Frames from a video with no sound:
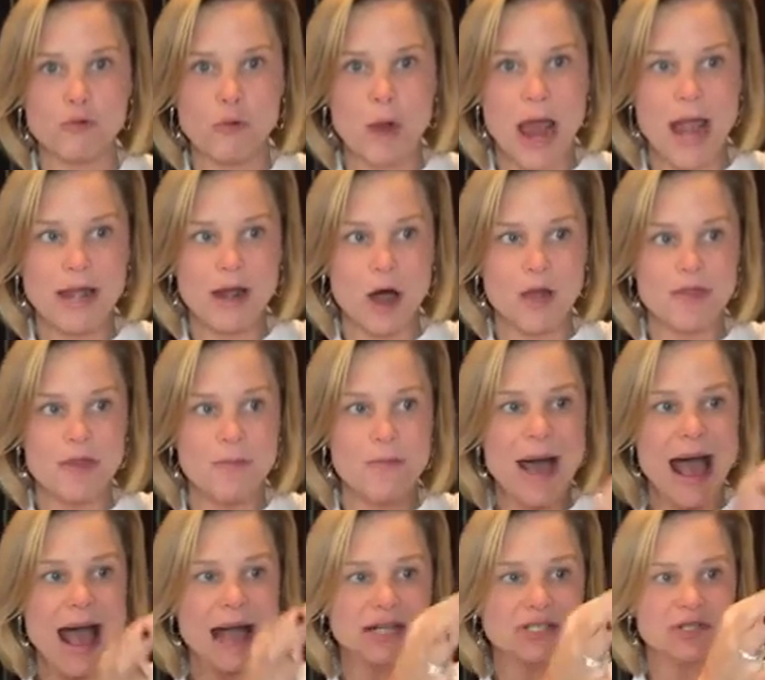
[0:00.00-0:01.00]
right on the
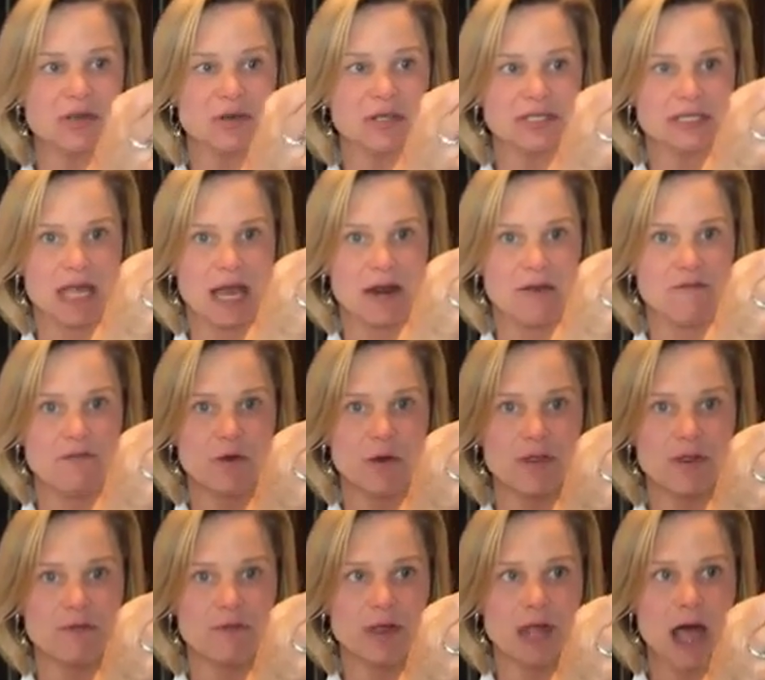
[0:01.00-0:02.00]
bag. So it's got
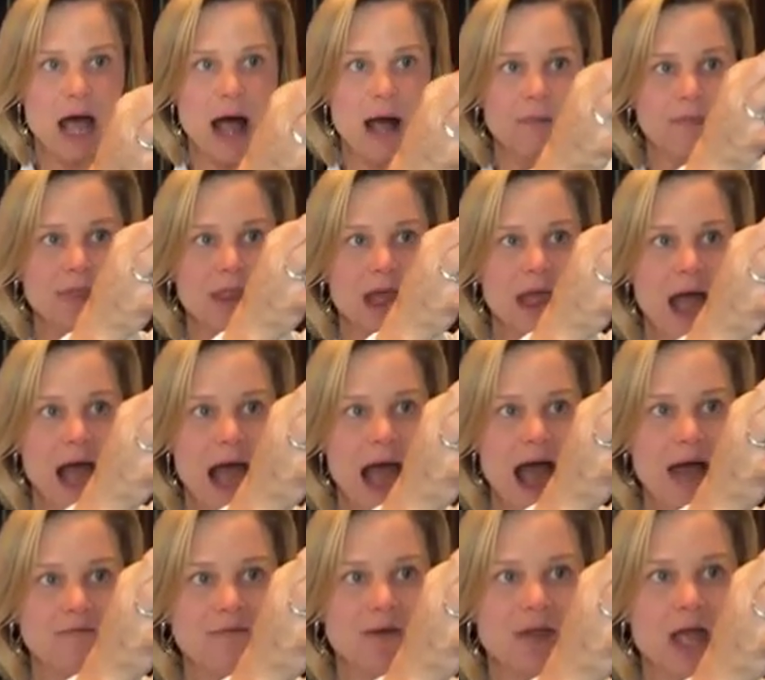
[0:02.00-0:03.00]
1/4 of a cup,
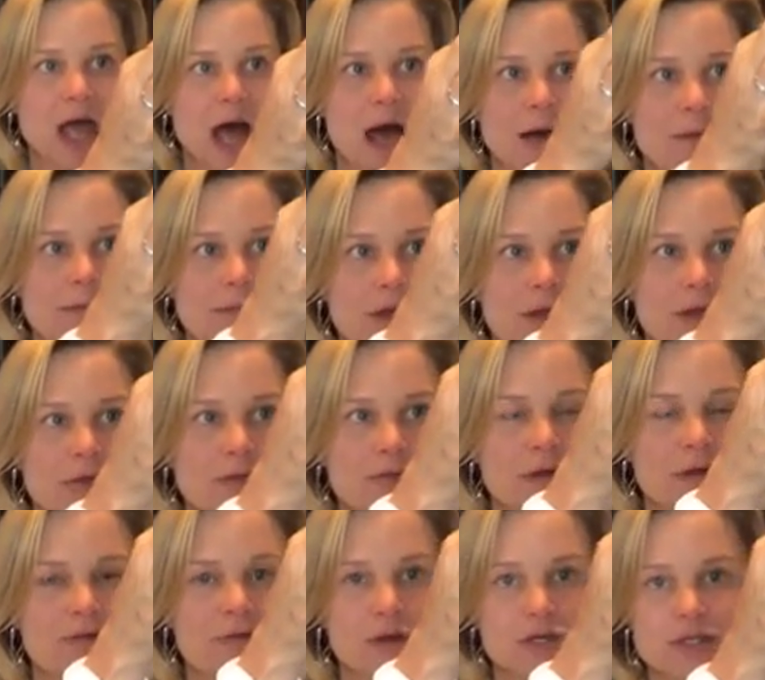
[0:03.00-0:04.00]
1/2 a cup,
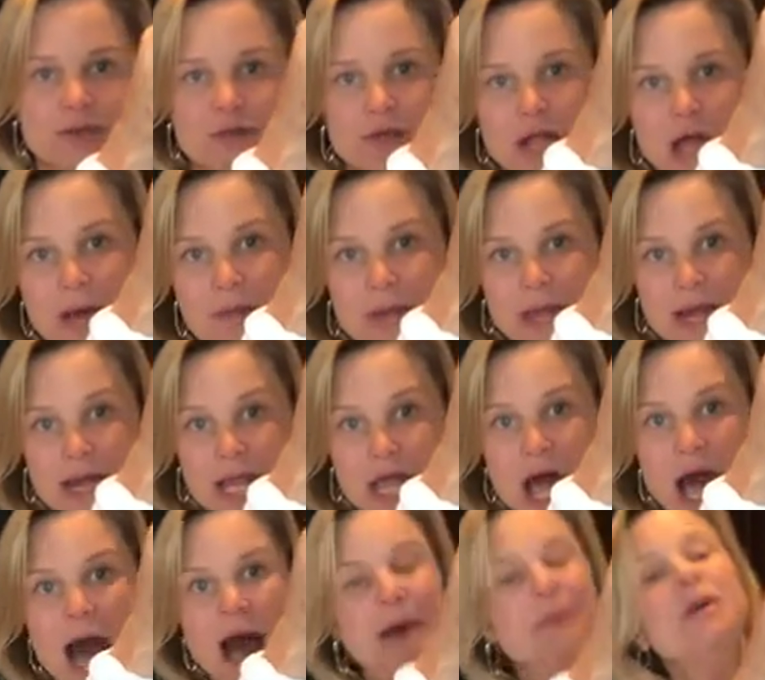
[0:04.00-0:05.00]
3/4 of a cup, and a
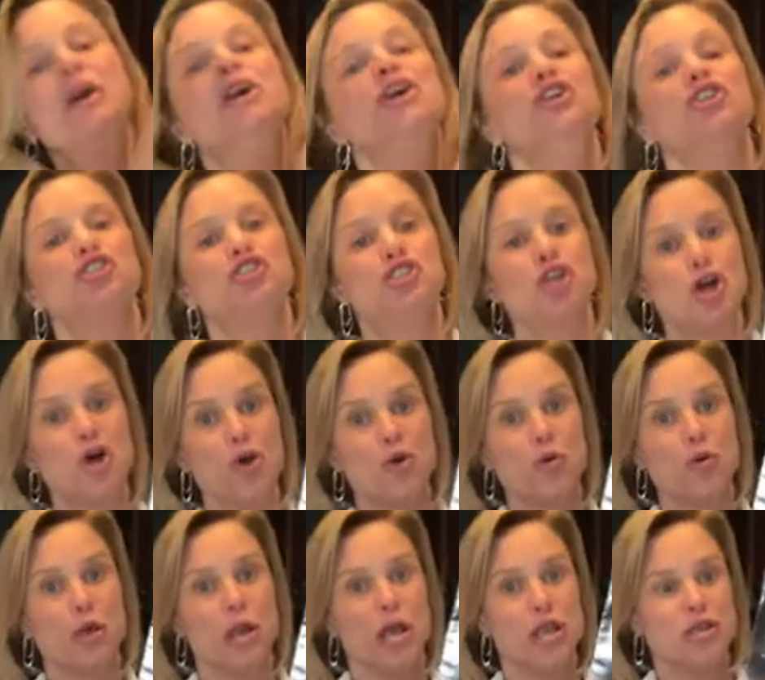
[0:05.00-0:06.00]
cup.
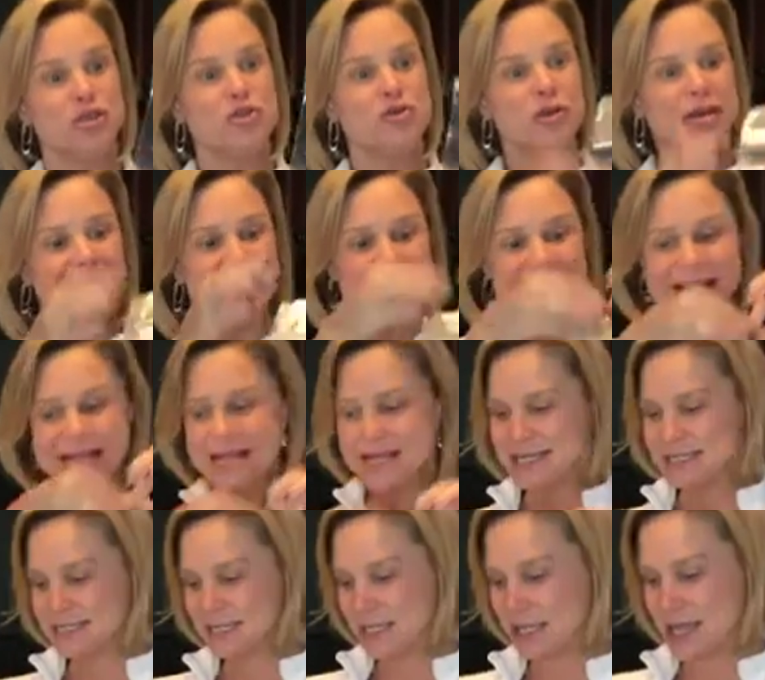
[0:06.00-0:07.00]
So you can
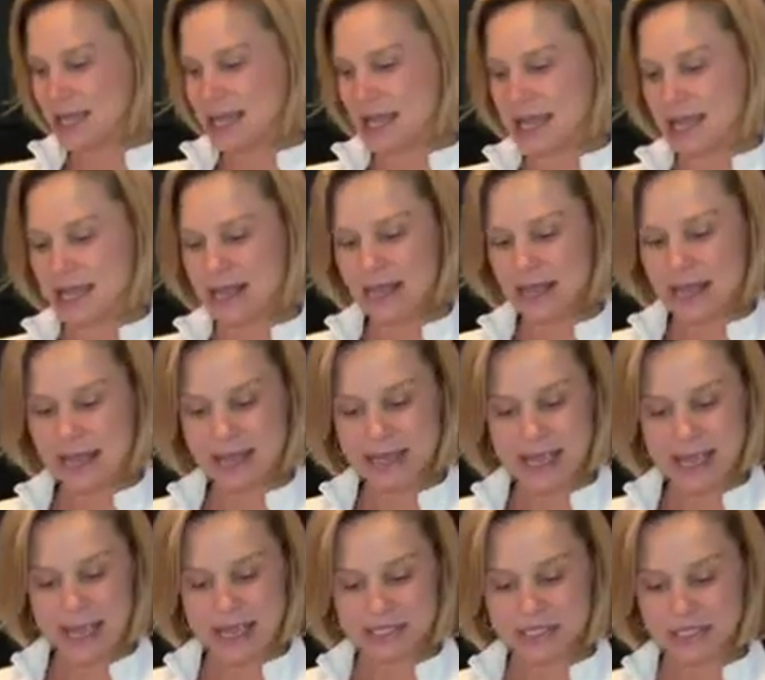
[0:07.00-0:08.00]
easily,
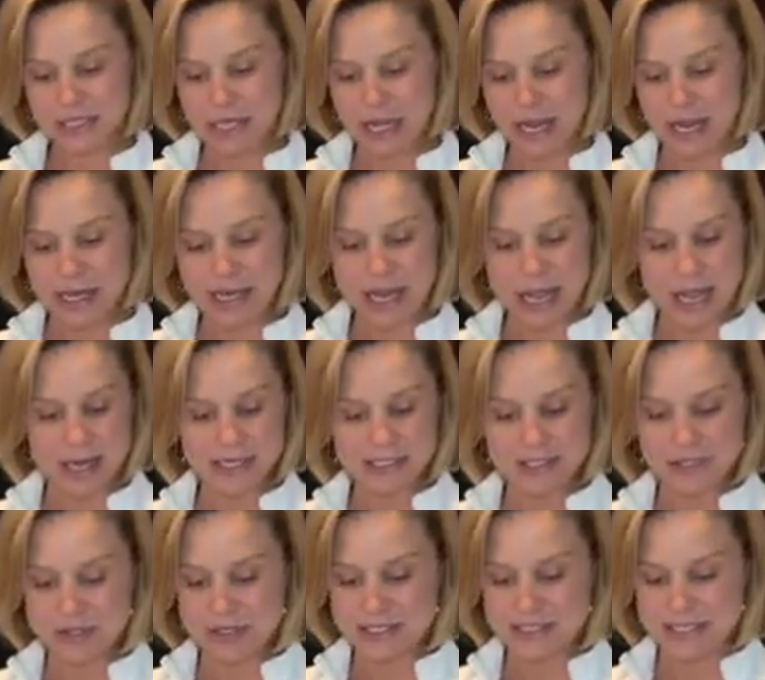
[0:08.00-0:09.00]
again, kind
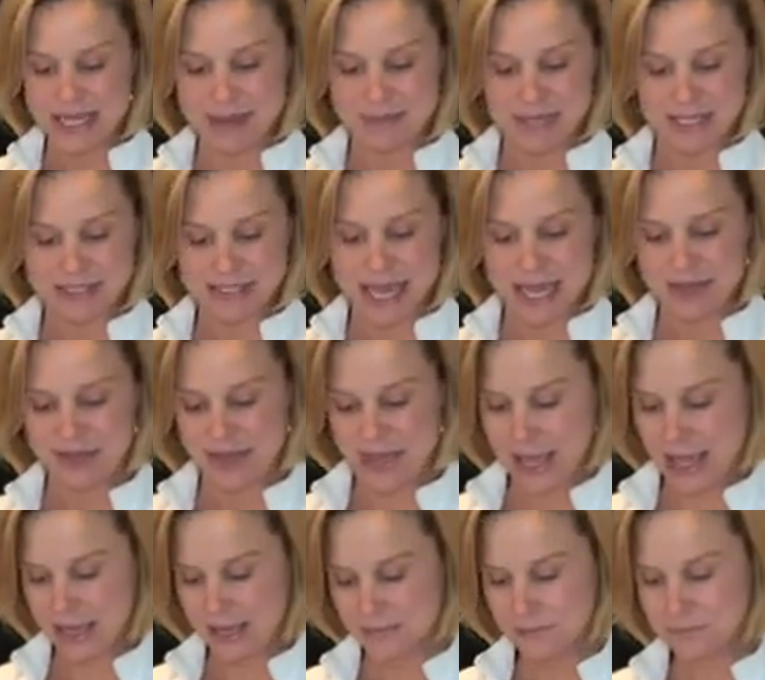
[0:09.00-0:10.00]
of do the same exact
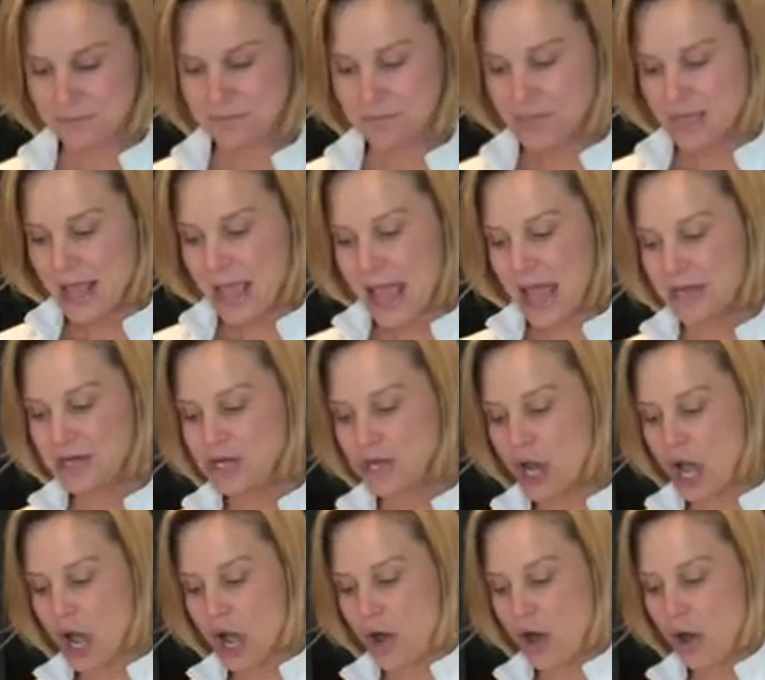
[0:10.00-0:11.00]
thing
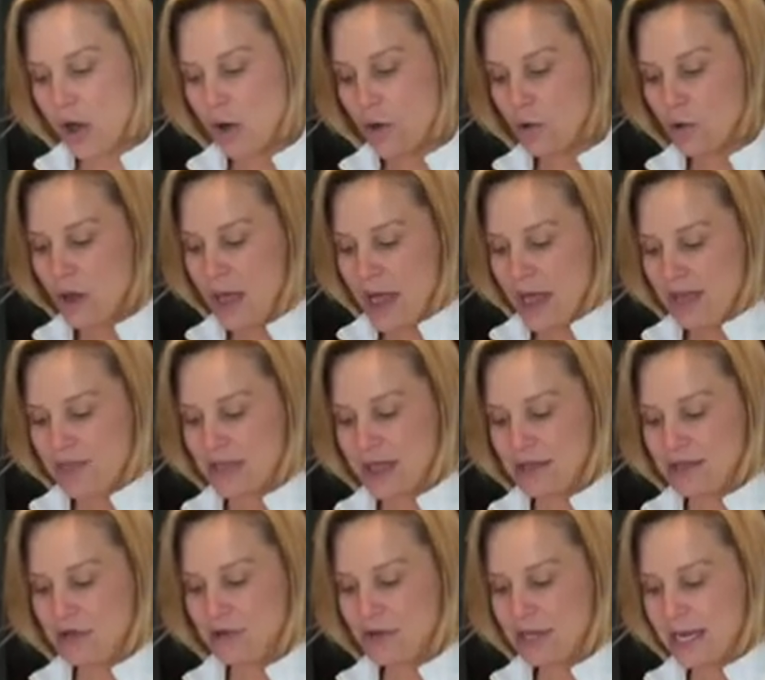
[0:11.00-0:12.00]
and know
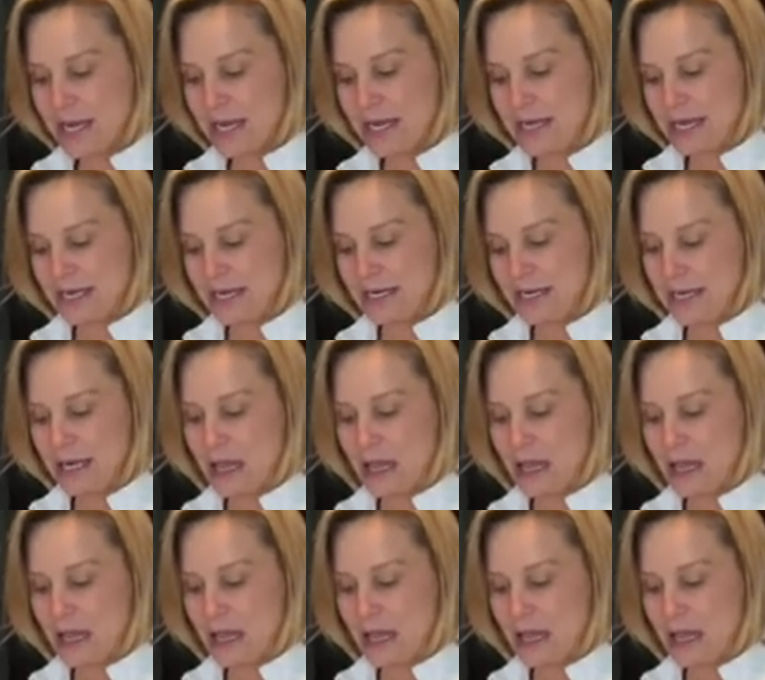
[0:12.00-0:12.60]
that you're getting